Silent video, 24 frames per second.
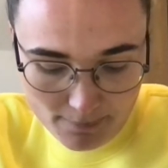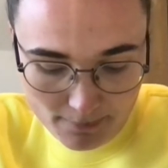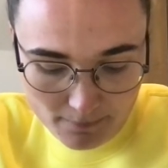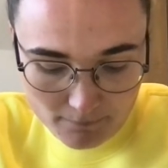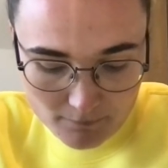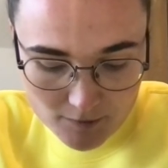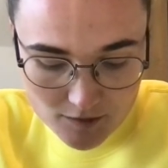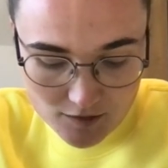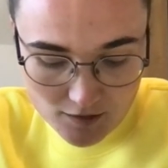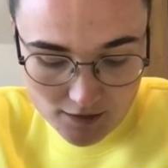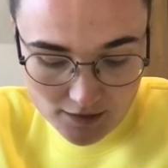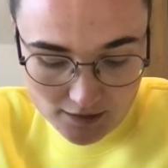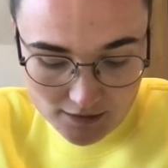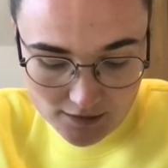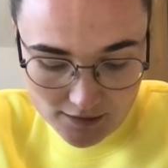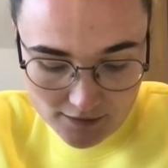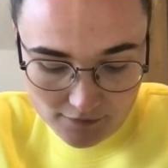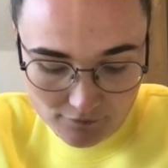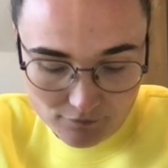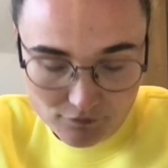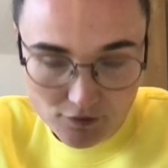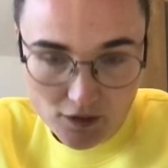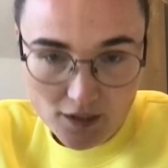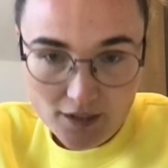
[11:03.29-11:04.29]

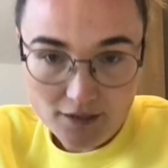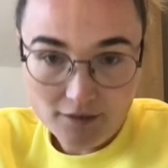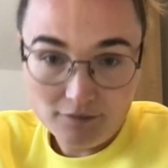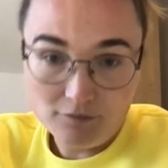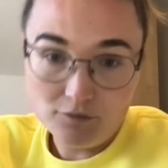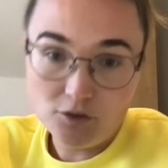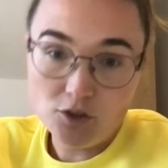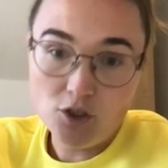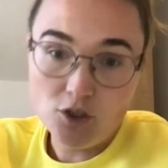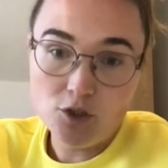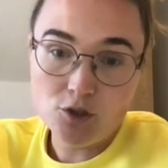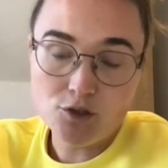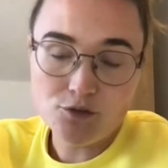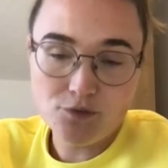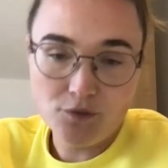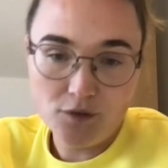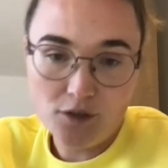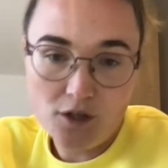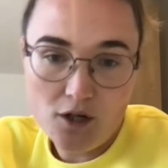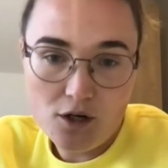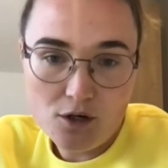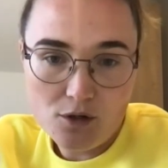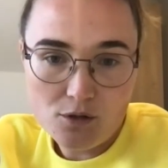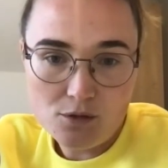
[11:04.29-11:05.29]
cycling via Girls for
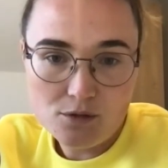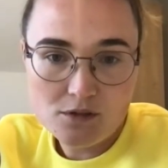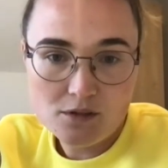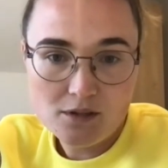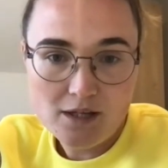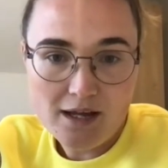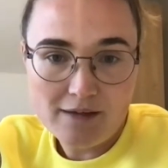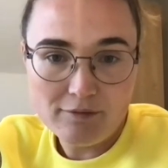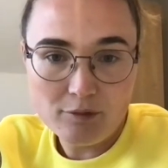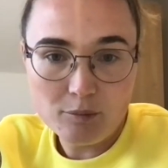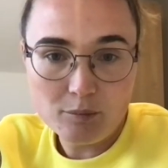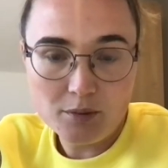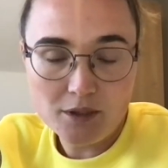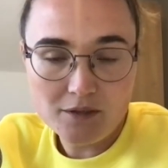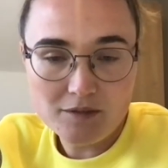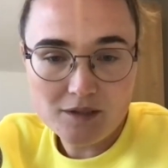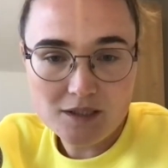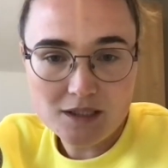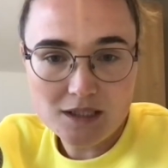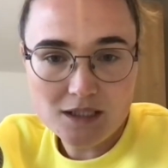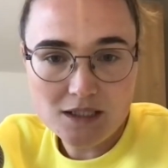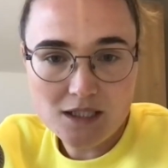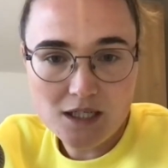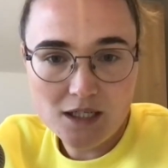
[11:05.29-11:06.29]
Gold, having
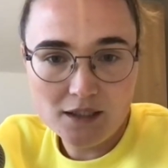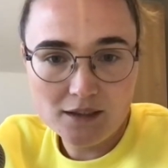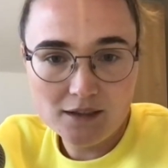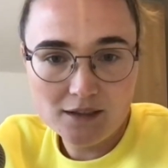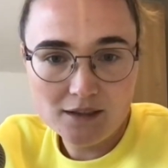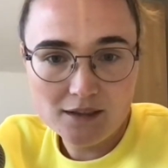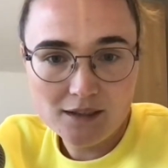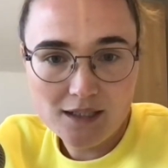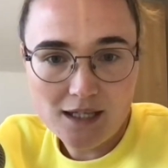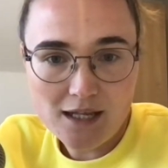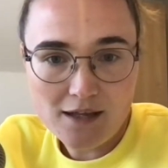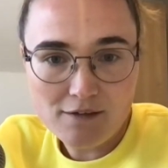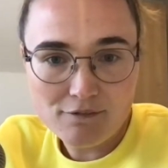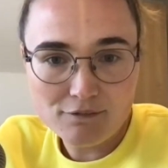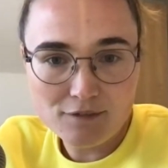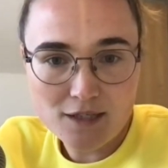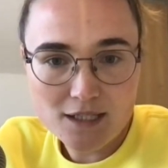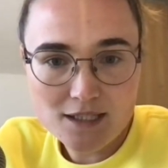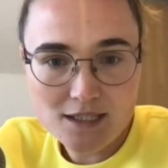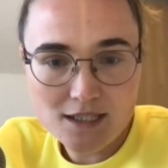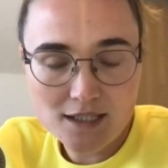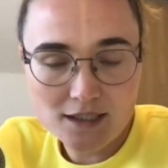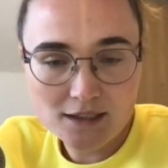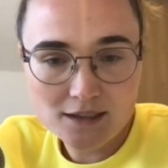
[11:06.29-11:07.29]
previously done
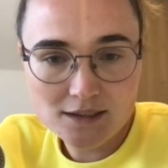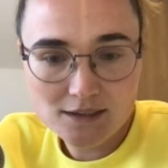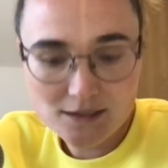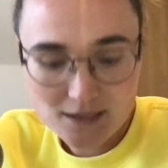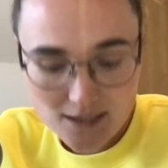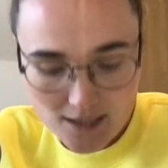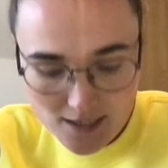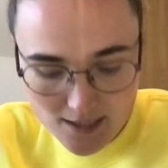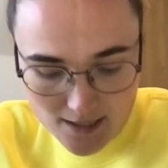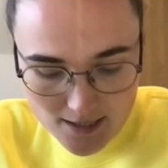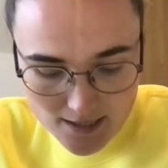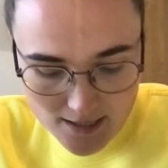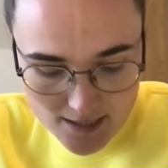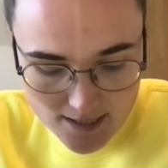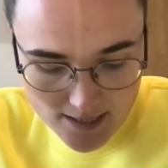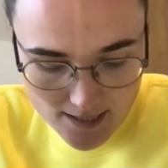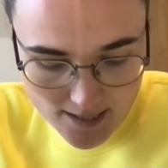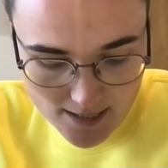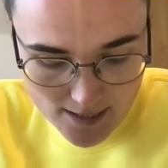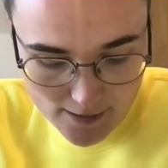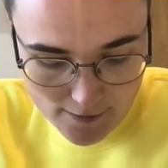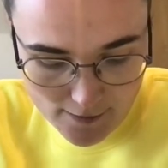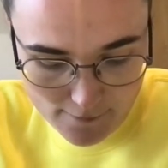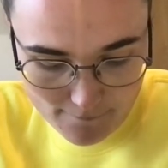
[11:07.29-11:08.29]
athletics.
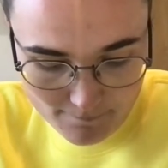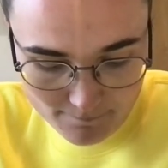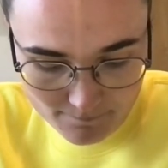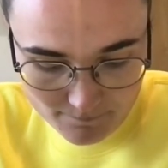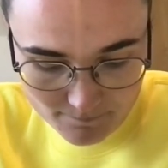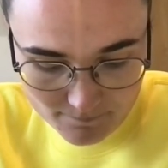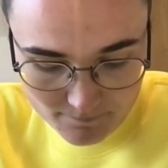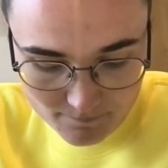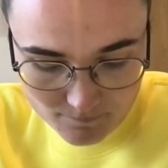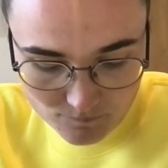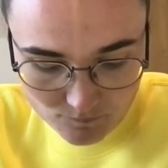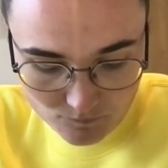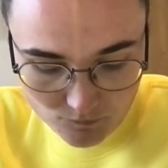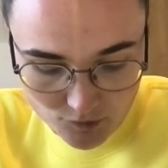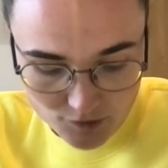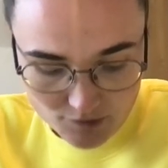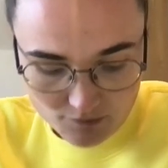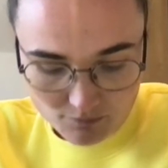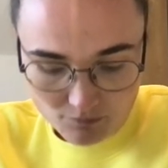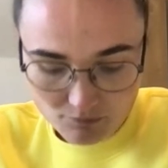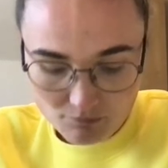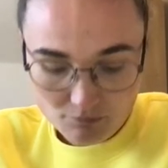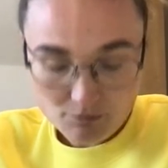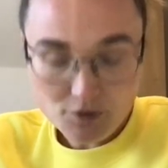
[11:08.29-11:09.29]
Was
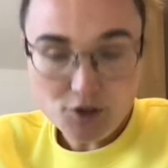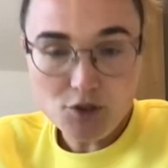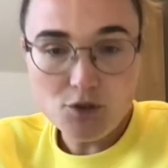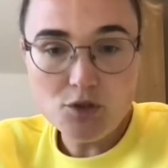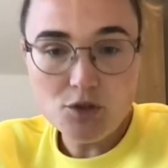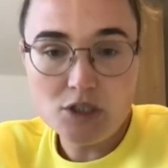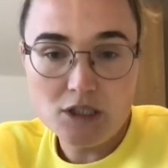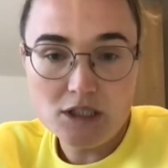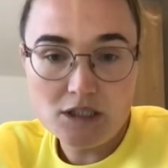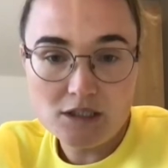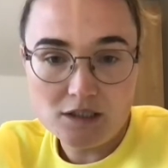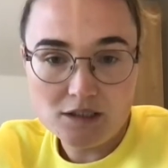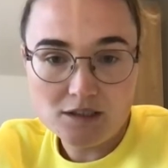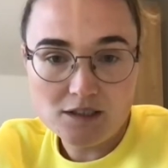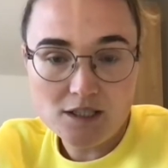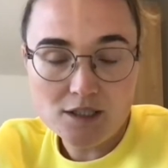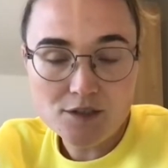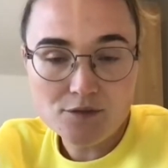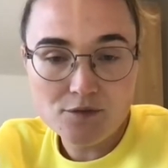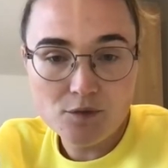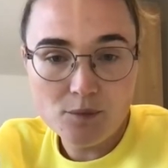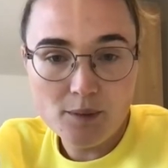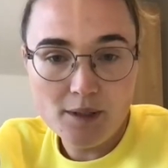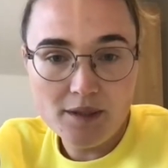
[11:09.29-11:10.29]
hugely
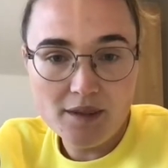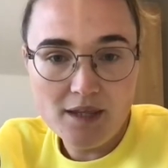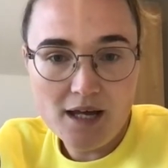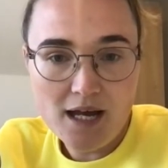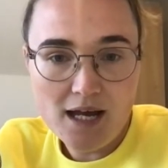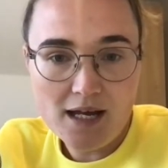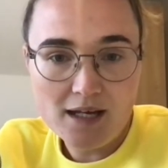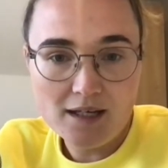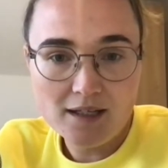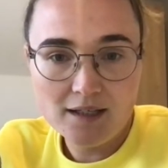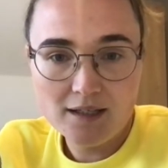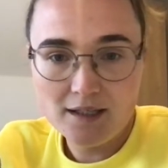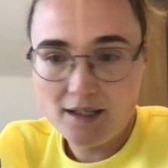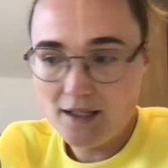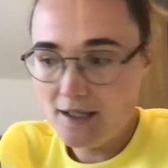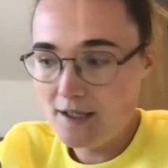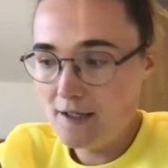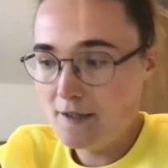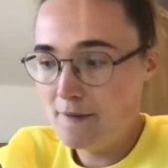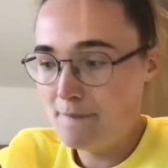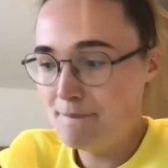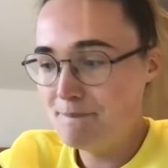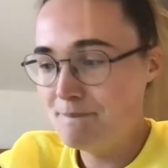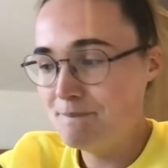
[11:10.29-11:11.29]
successful in that.
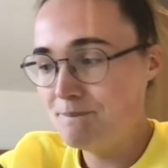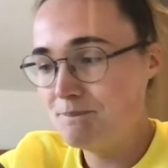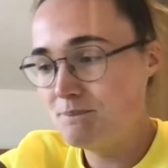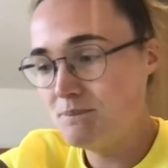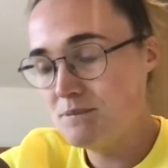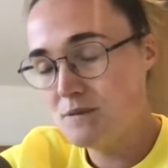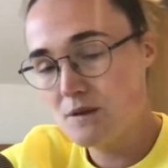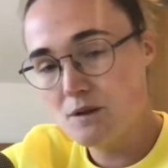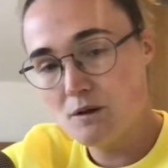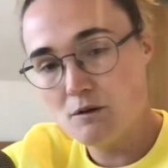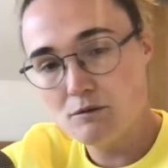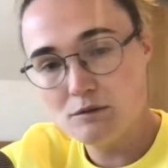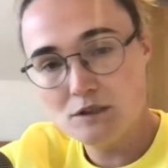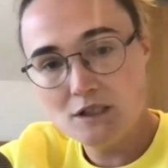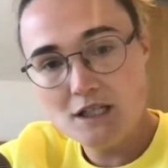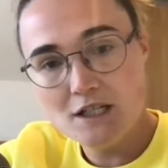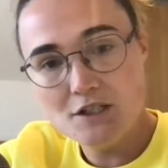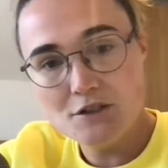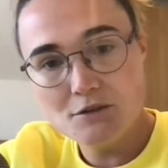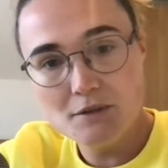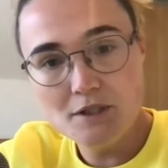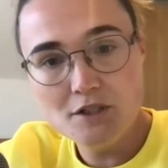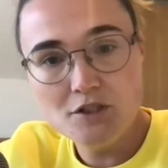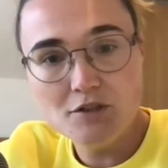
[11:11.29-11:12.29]
Obviously, had
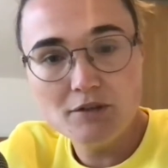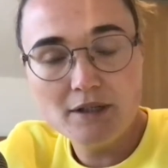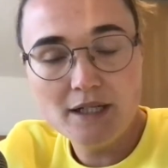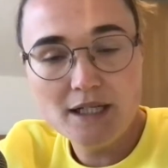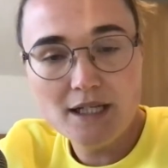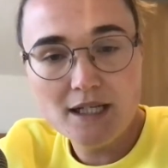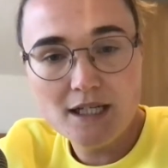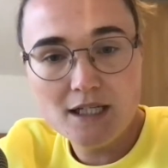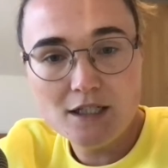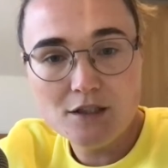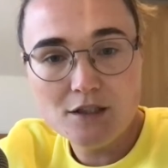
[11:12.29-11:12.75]
your injury in